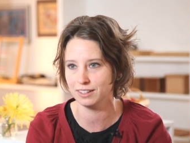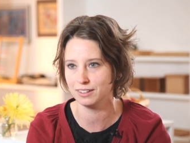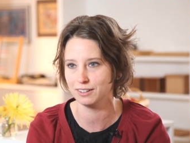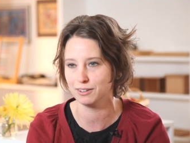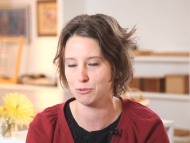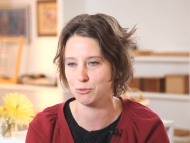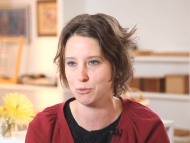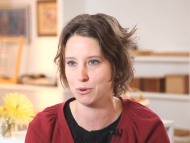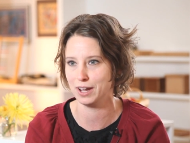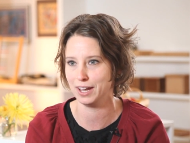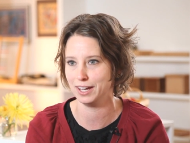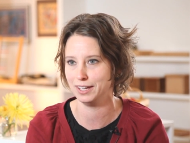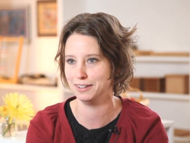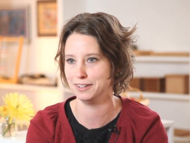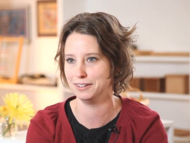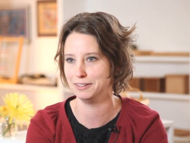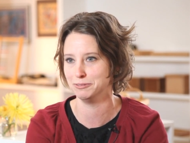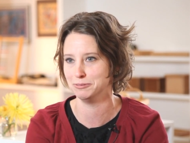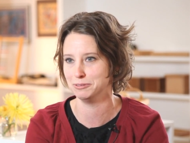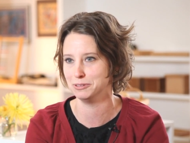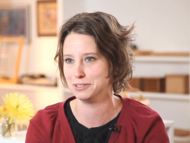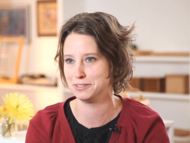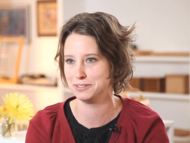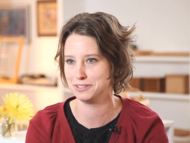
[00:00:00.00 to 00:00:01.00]
in a way
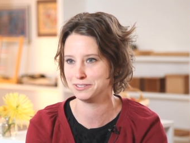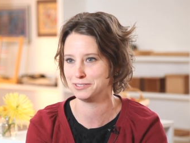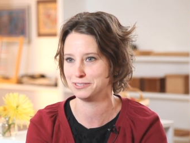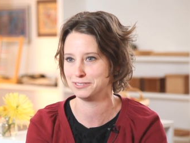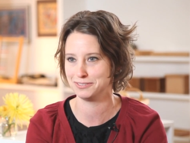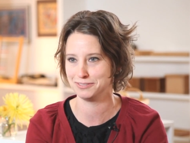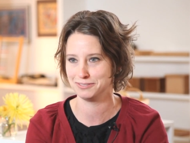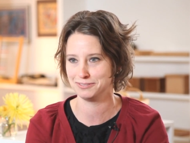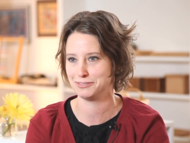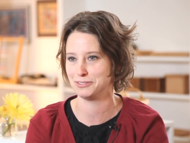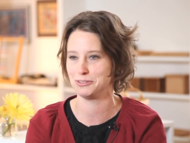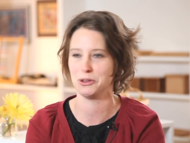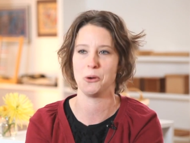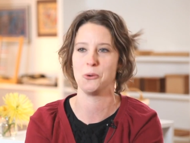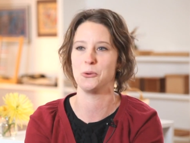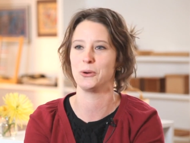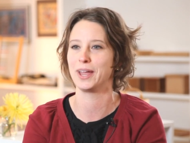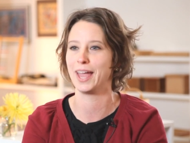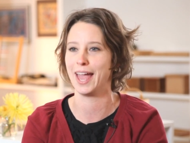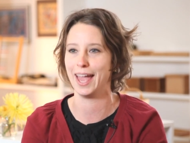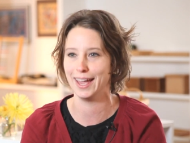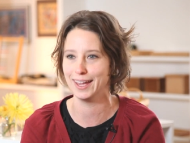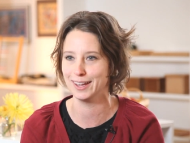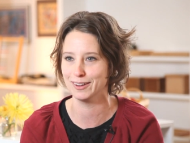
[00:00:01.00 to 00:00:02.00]
that was
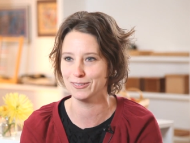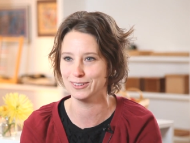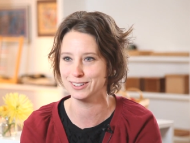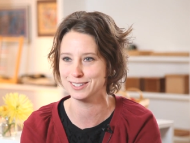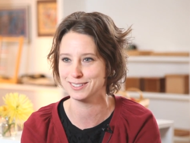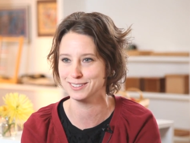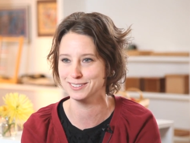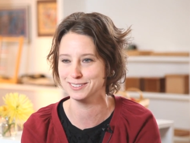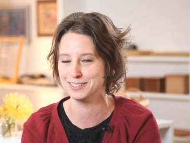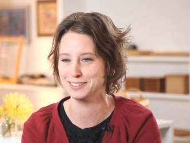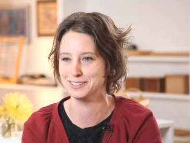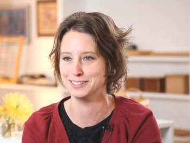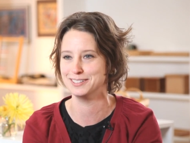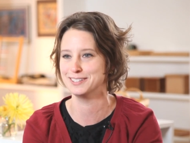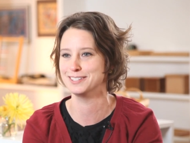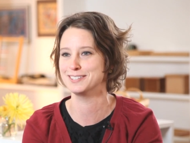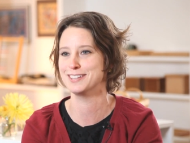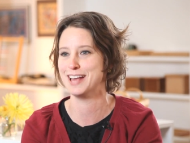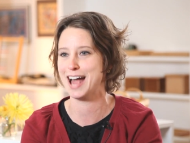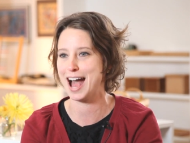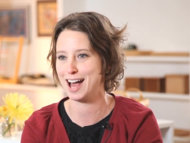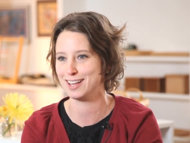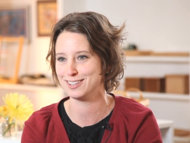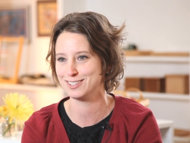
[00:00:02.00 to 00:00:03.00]
okay. It wasn't a
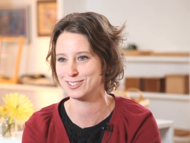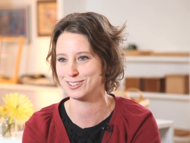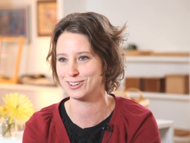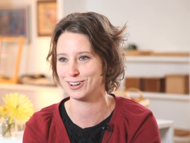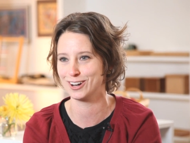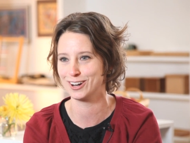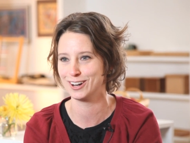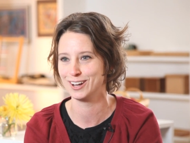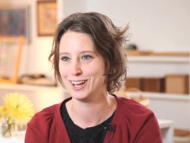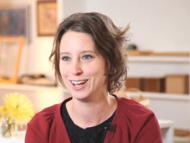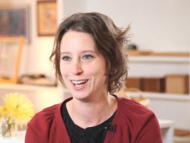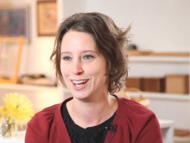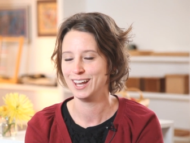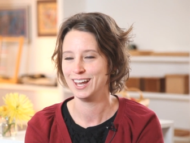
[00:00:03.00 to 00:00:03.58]
disaster.